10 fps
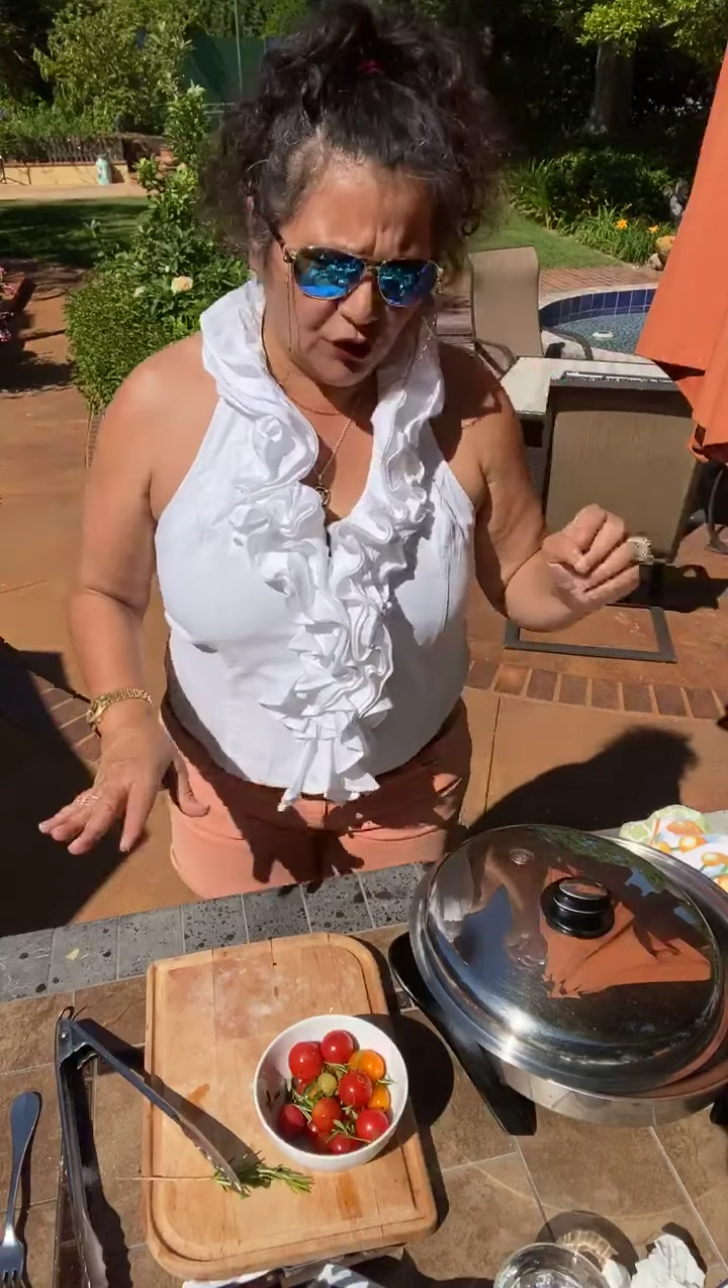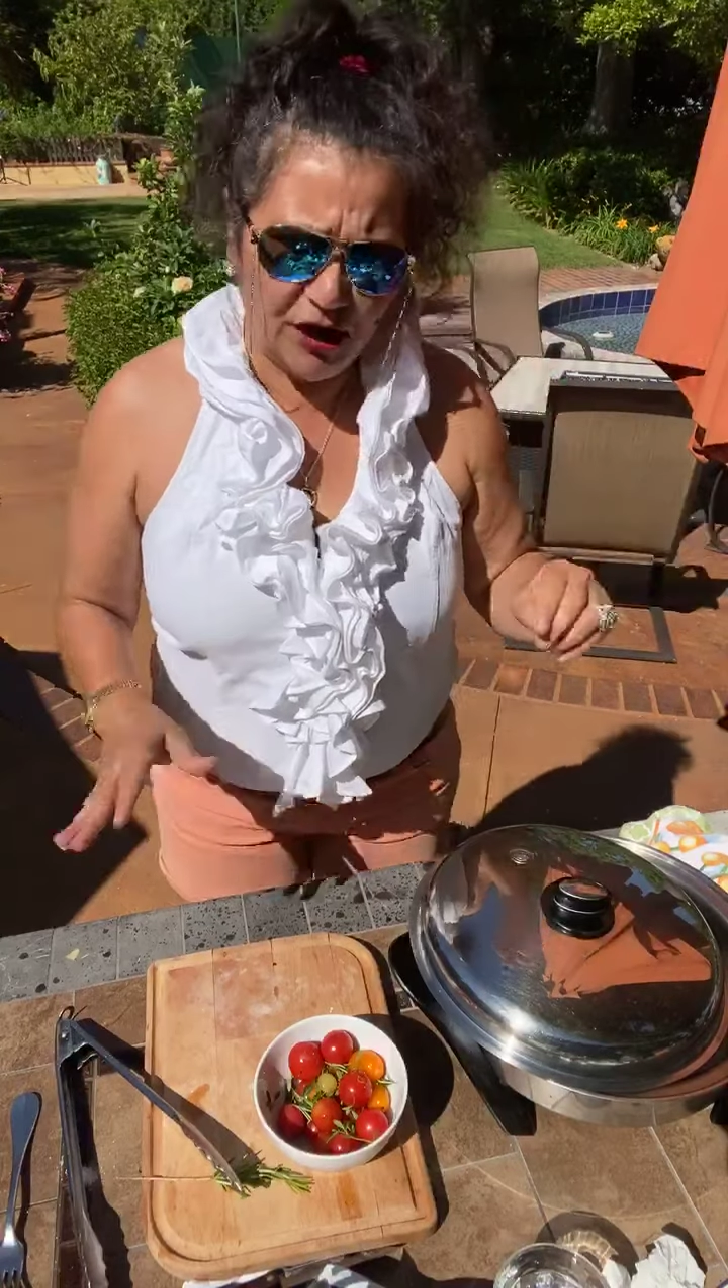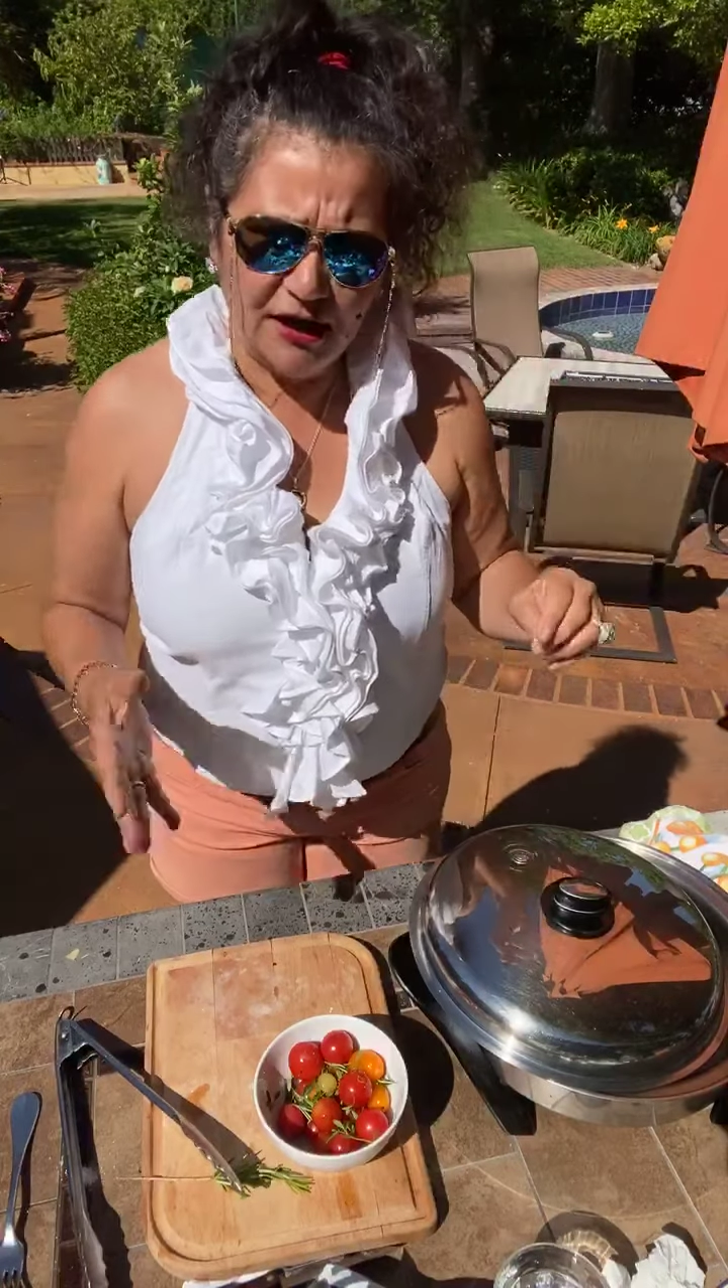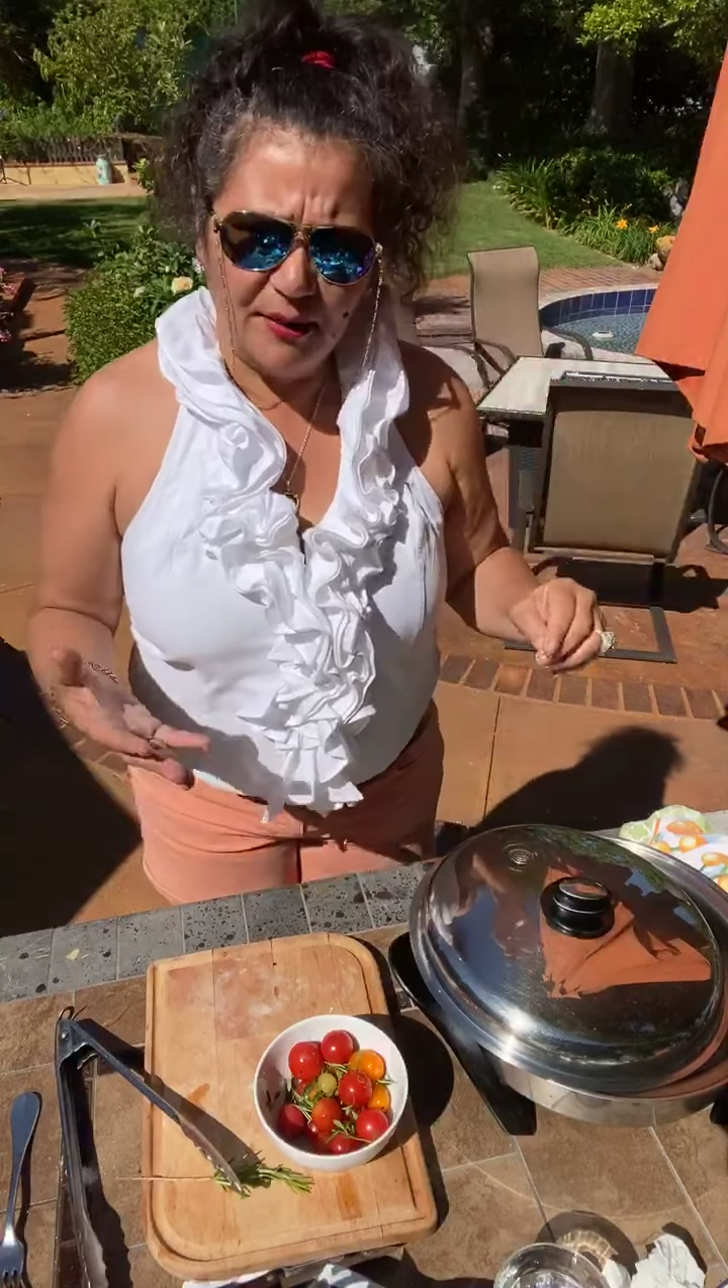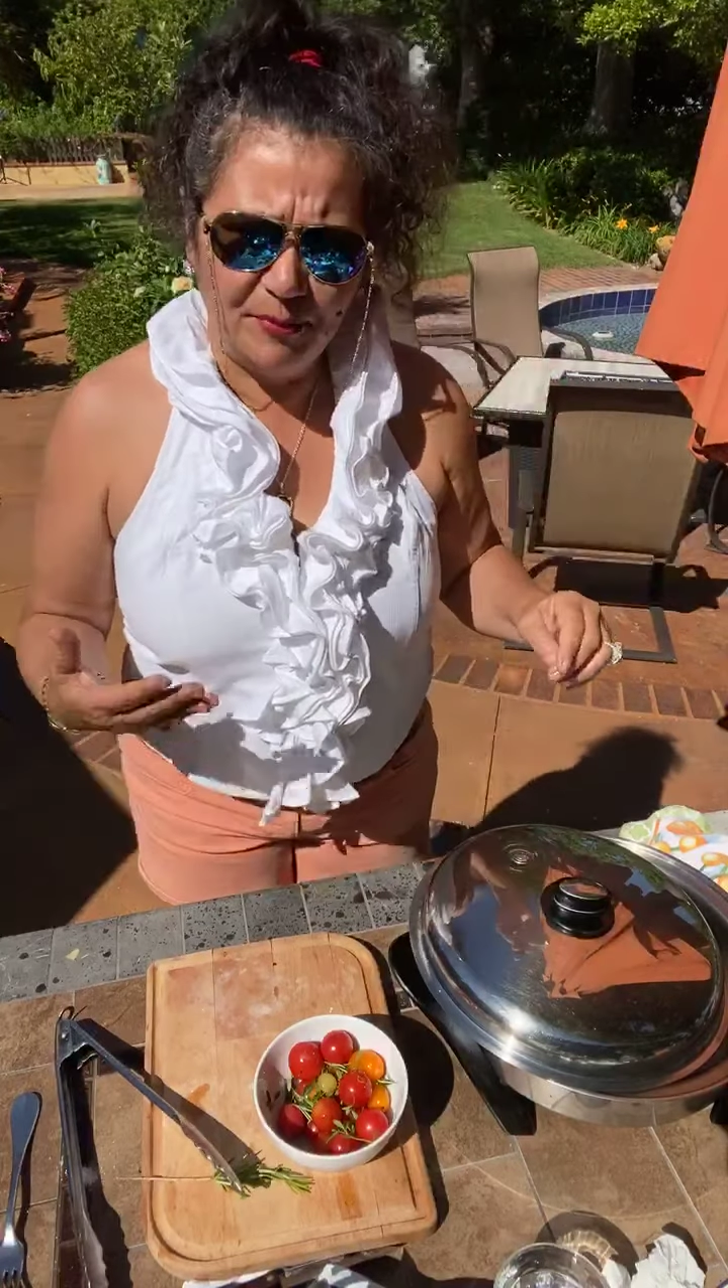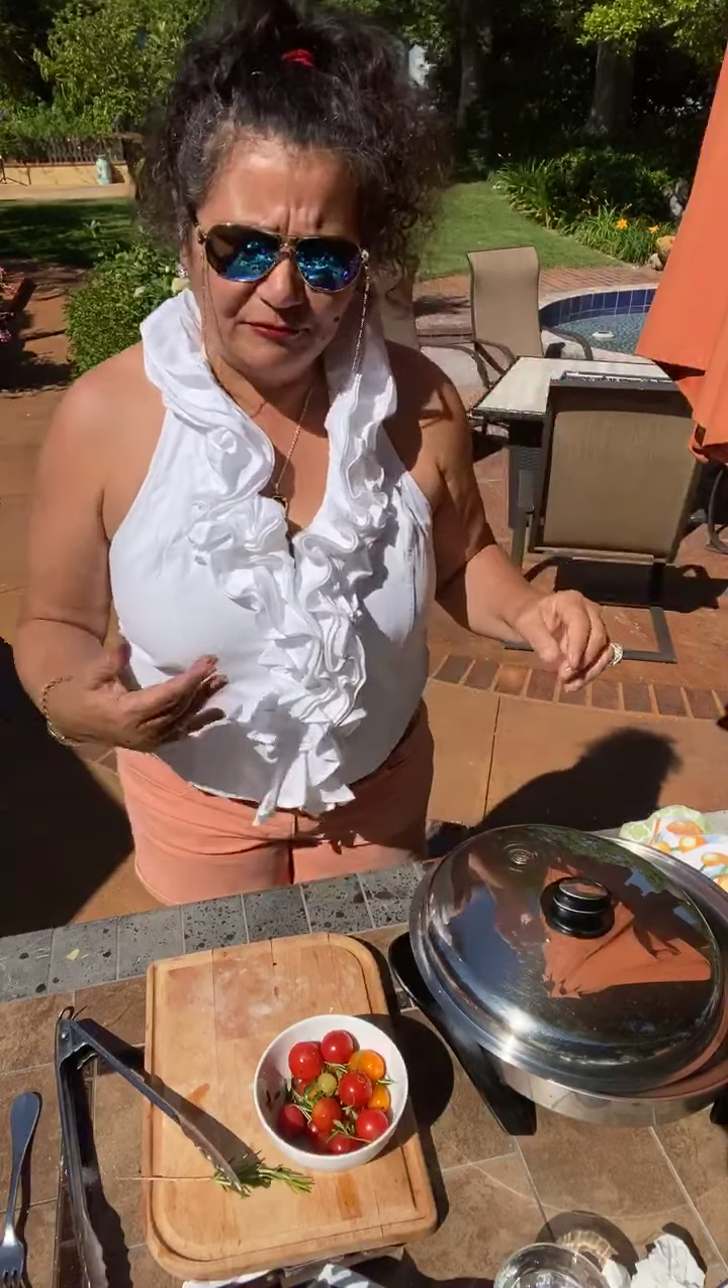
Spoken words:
it up at